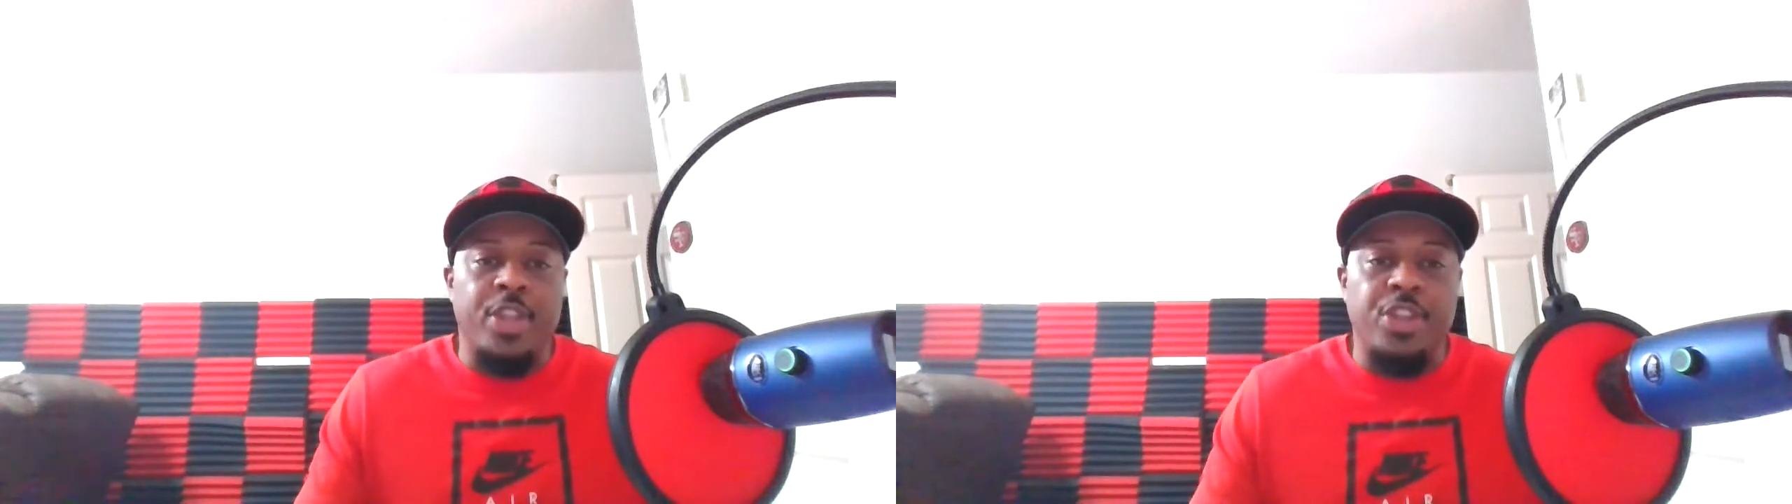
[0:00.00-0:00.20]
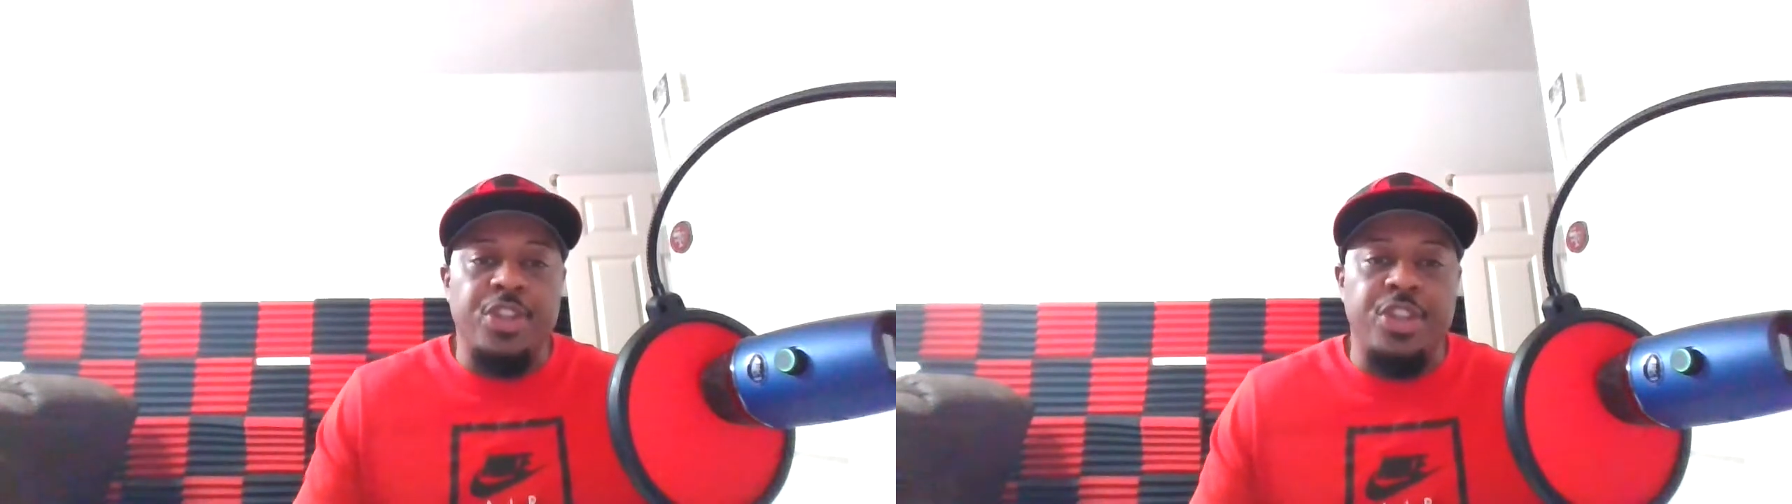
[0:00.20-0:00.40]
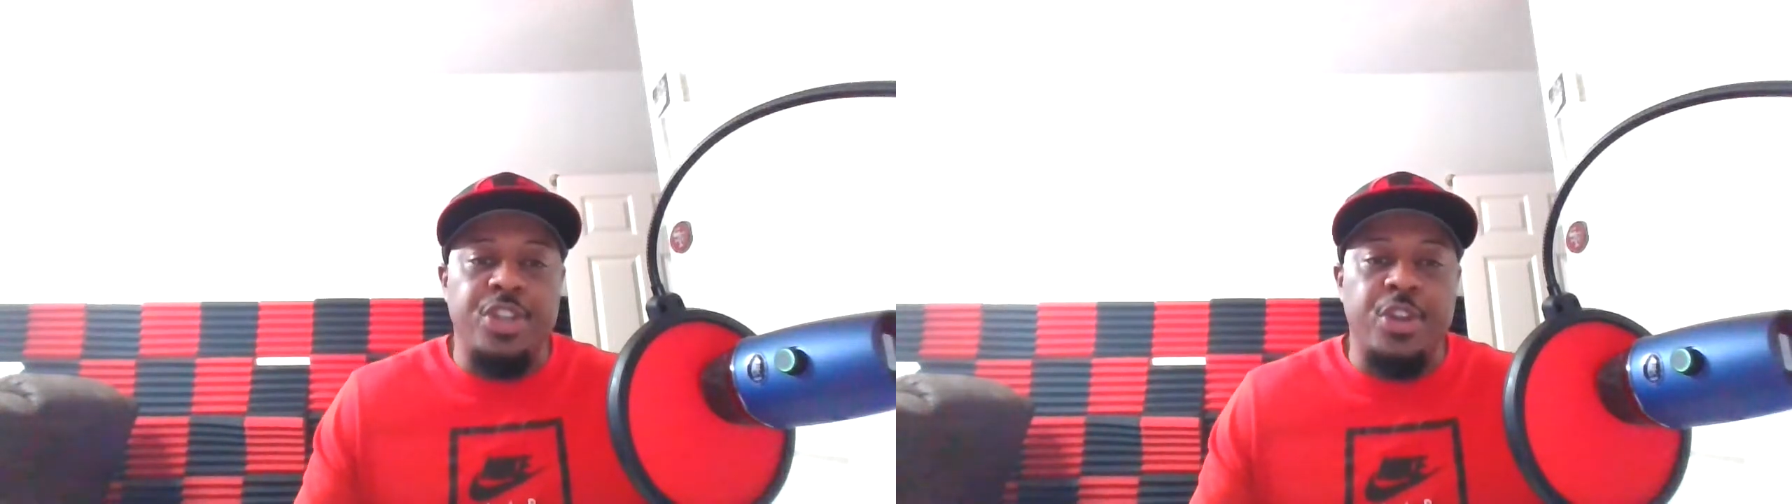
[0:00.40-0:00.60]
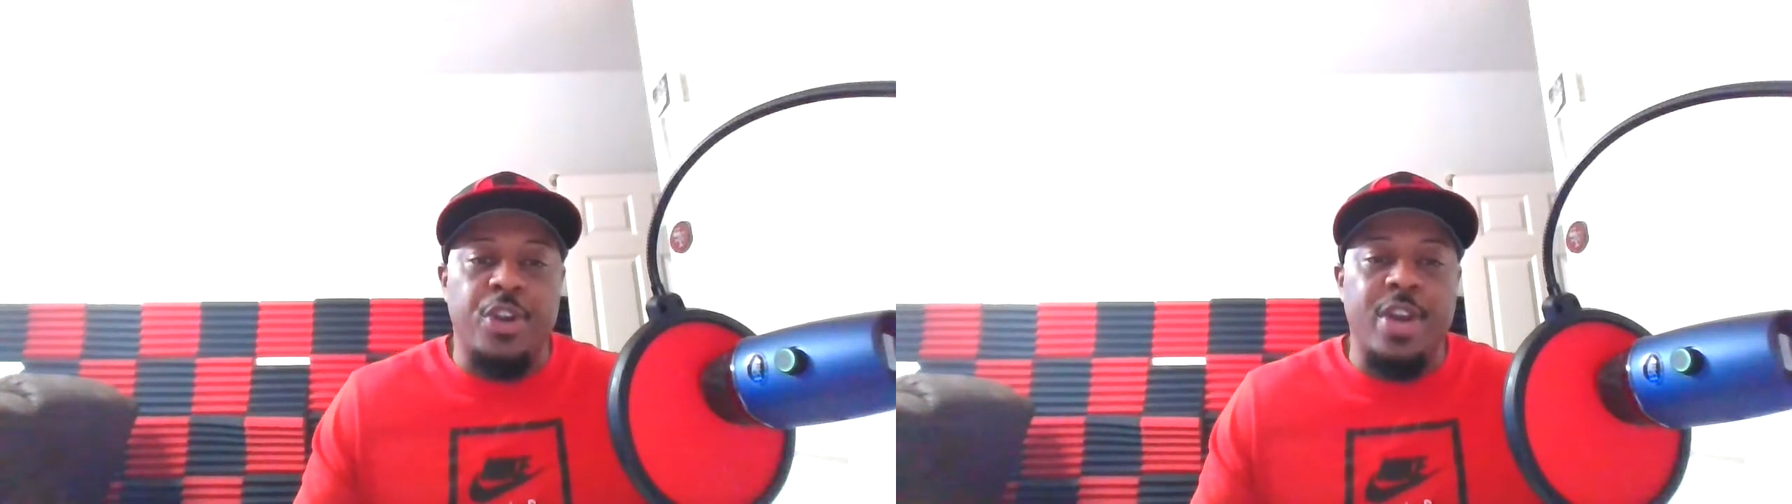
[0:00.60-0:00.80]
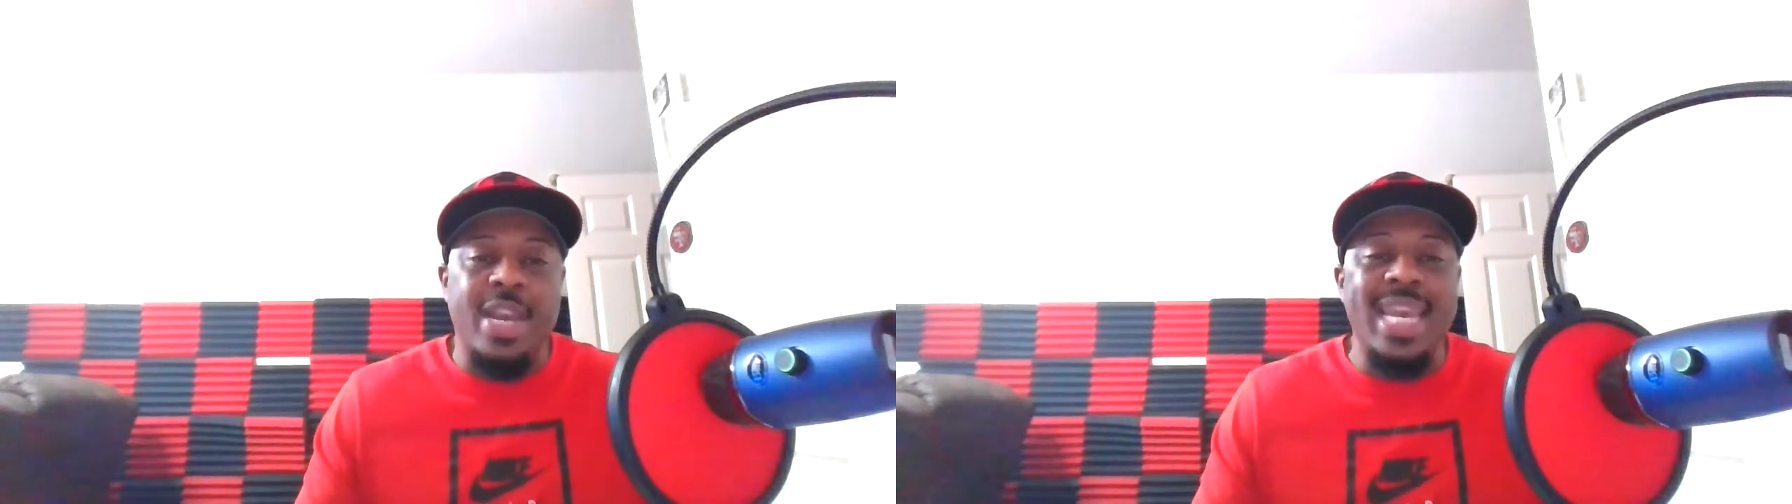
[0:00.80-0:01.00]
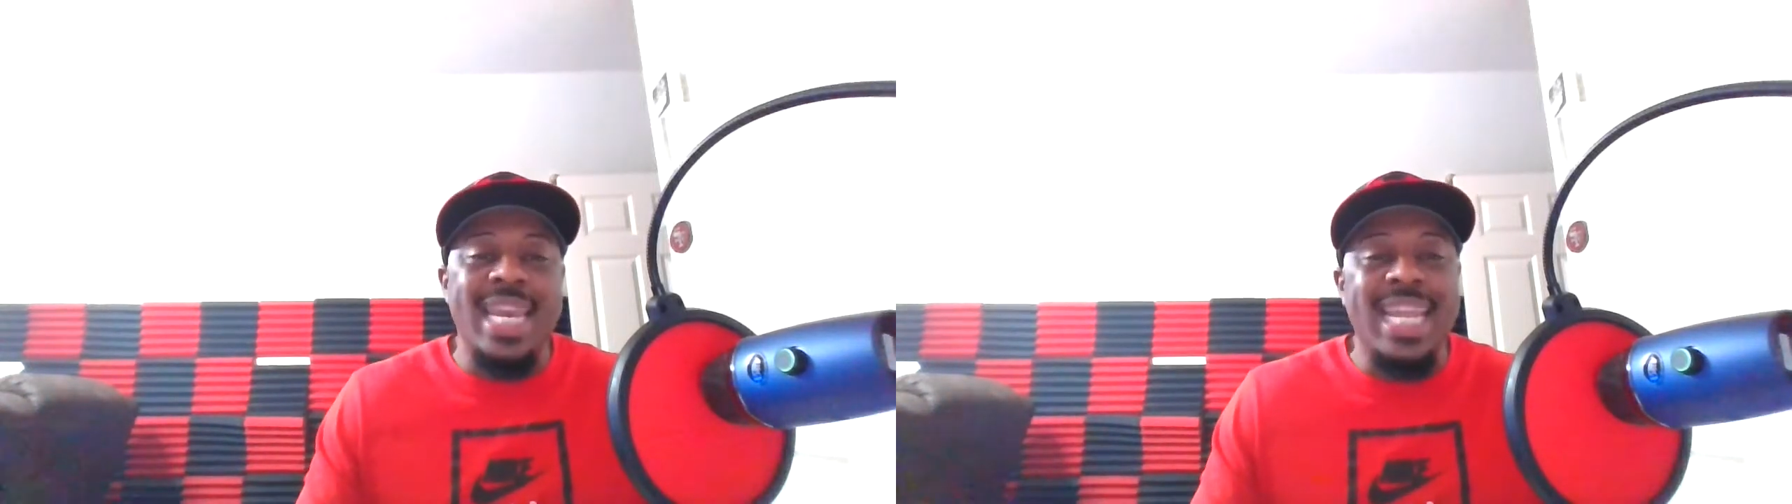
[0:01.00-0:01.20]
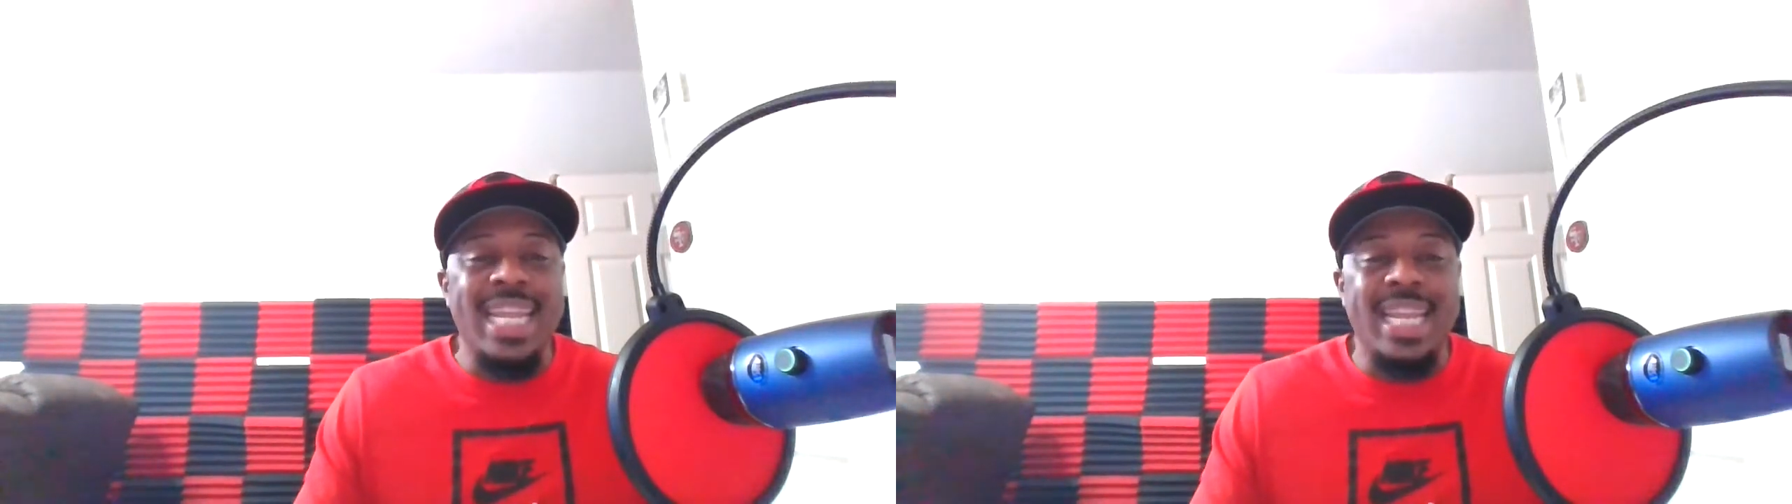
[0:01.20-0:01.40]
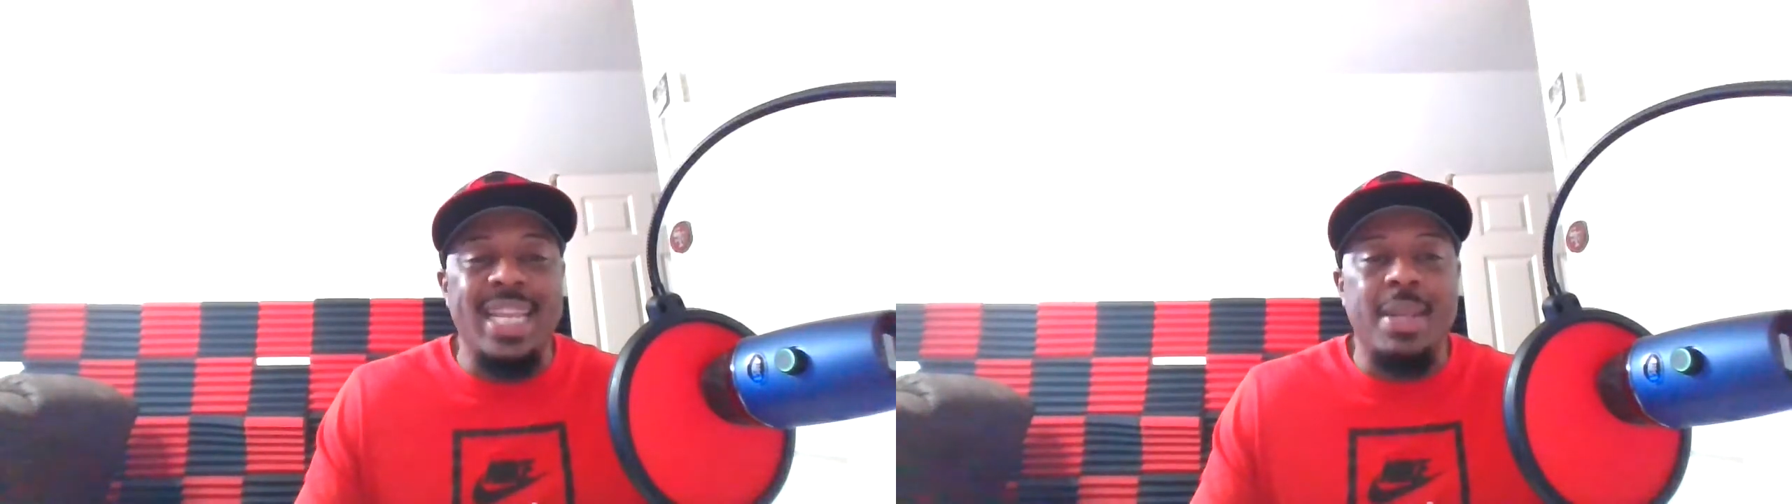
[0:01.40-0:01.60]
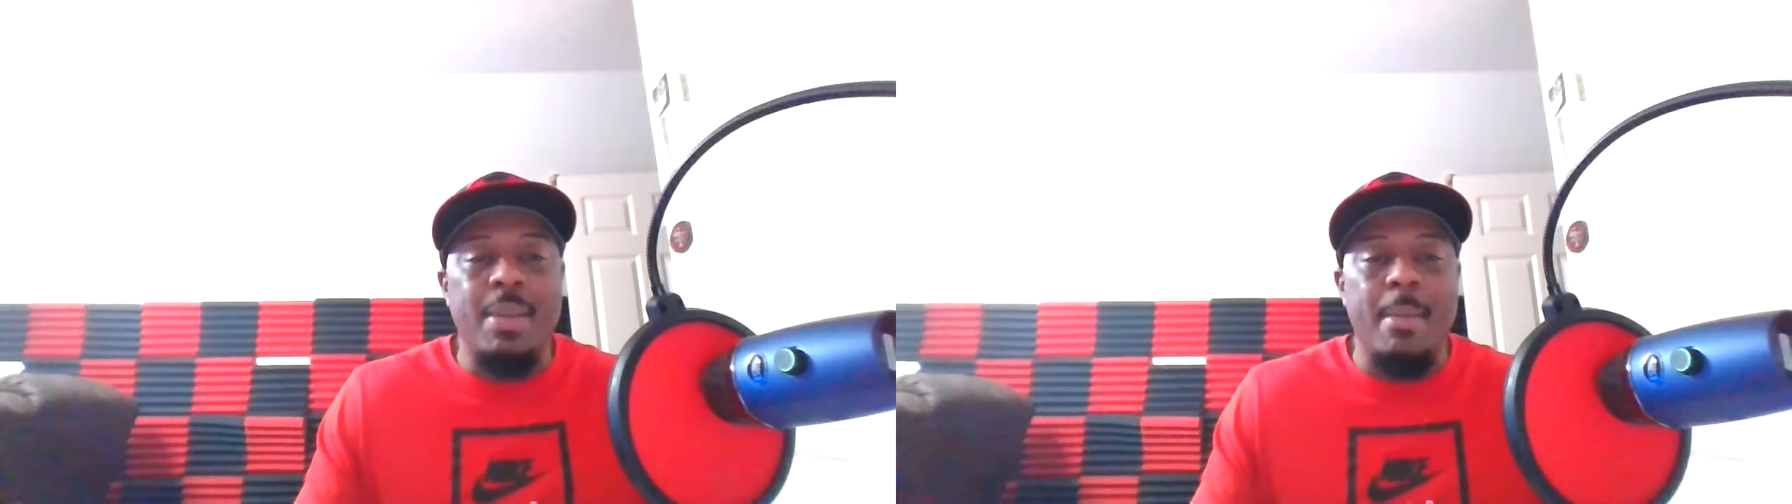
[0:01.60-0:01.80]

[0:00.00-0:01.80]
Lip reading: You're needed,